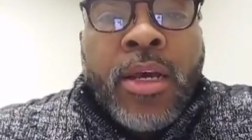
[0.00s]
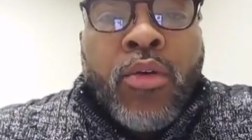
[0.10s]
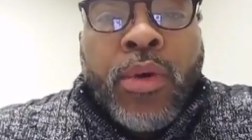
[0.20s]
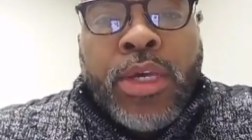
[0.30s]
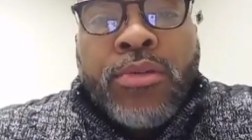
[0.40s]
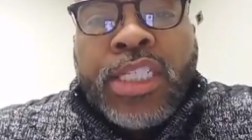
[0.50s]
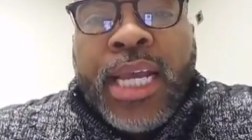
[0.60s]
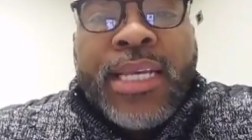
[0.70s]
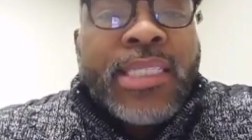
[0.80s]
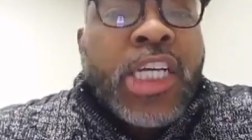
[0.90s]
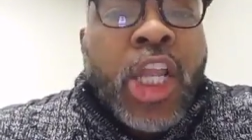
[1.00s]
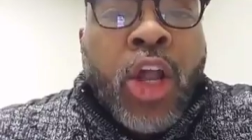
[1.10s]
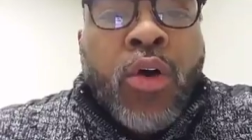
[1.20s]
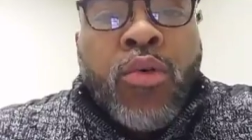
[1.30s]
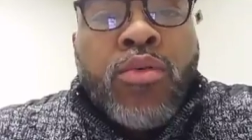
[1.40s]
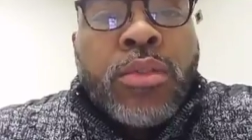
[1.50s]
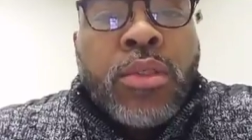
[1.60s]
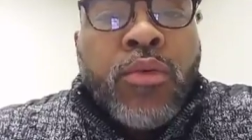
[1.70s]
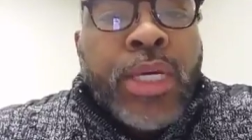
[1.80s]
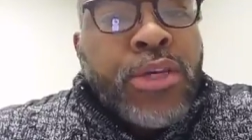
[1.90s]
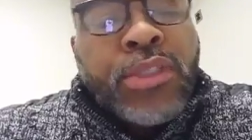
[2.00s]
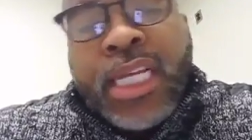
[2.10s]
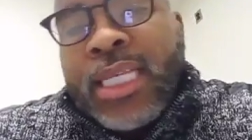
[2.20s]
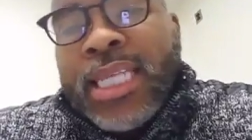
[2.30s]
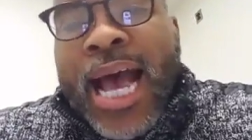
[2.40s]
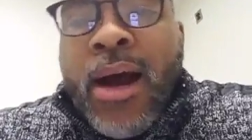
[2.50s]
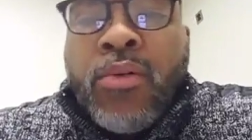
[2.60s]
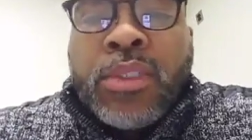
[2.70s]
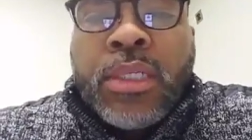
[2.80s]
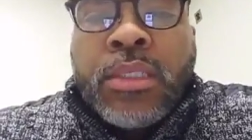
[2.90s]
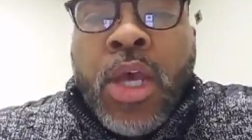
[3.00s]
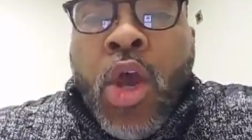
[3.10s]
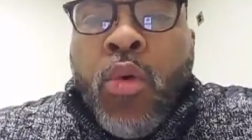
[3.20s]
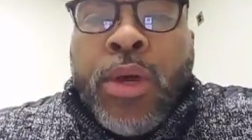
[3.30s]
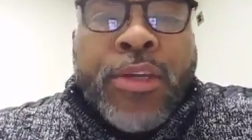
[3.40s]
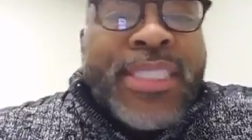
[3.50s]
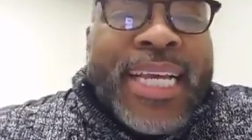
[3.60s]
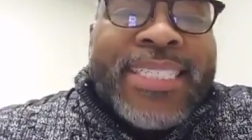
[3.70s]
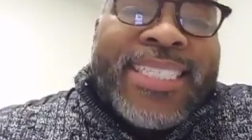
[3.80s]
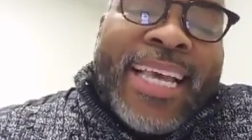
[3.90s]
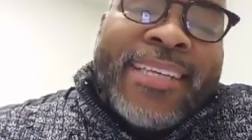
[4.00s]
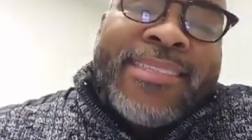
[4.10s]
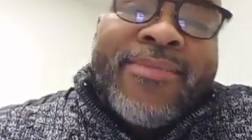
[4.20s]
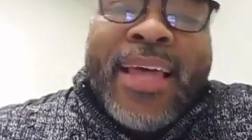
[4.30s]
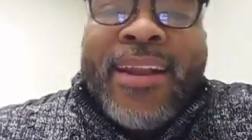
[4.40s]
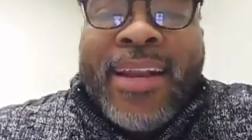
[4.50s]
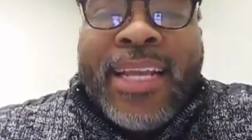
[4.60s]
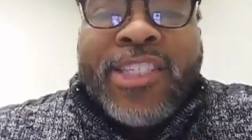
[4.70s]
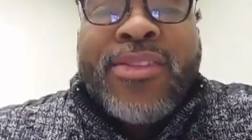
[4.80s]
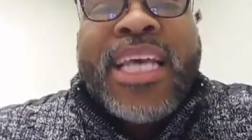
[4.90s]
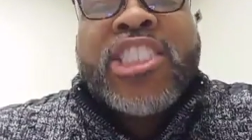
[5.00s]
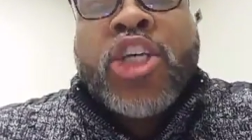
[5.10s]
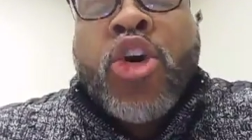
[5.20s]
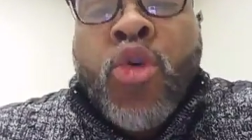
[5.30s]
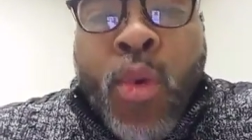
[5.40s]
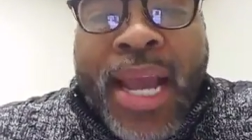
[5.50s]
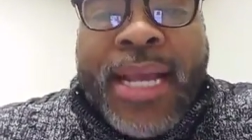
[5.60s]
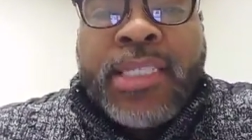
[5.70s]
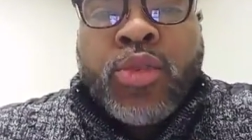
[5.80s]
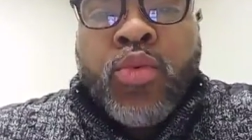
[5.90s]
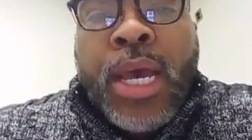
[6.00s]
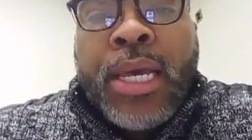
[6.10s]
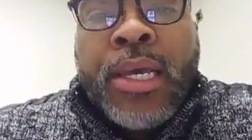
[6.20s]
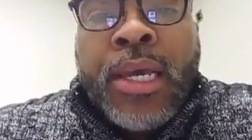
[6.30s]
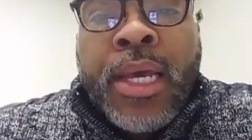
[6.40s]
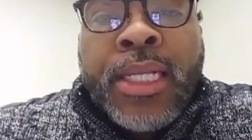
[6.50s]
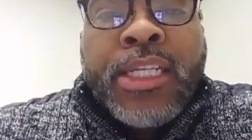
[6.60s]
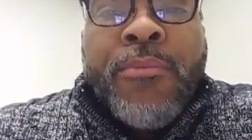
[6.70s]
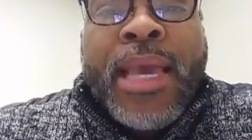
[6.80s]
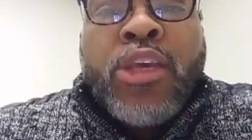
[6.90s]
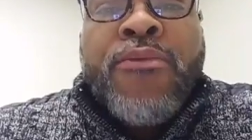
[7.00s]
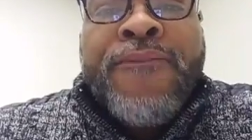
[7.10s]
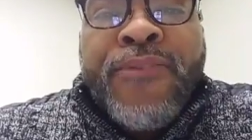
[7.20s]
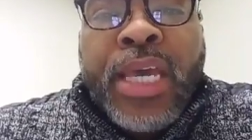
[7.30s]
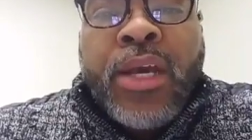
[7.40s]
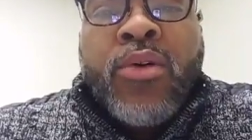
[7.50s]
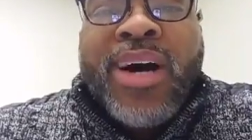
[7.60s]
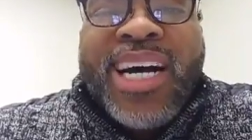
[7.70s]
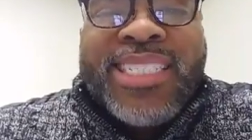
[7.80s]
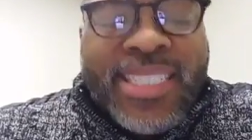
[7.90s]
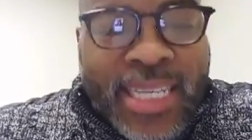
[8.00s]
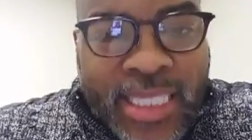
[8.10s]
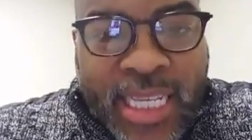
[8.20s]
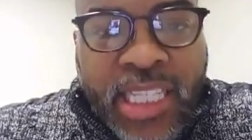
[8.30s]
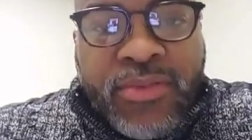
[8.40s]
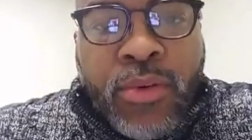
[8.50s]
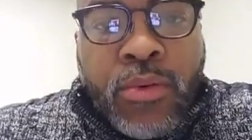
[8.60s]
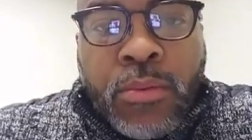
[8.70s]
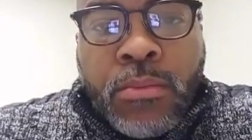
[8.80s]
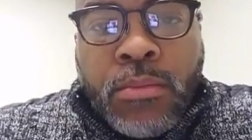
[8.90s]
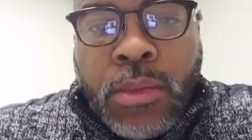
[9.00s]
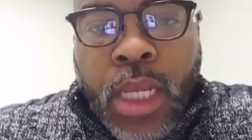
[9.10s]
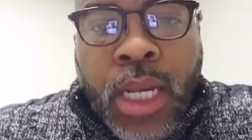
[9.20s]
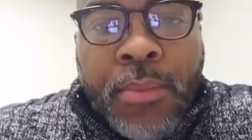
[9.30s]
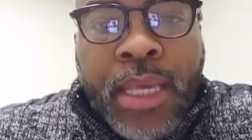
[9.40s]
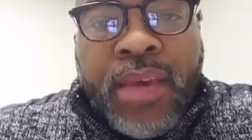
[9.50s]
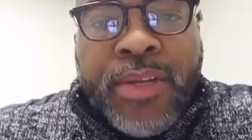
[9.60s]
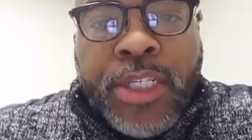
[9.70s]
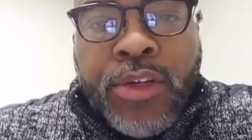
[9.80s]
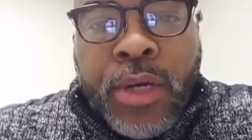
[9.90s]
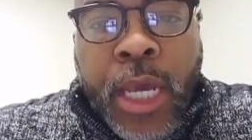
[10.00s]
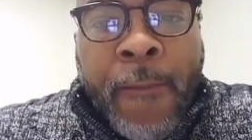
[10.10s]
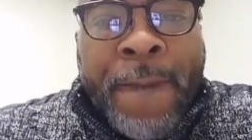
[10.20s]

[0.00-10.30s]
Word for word: when you chase clothes, when you chase houses, when you chase things of that nature, that's the quickest way to make you feel unsuccessful. Let me give it to you again.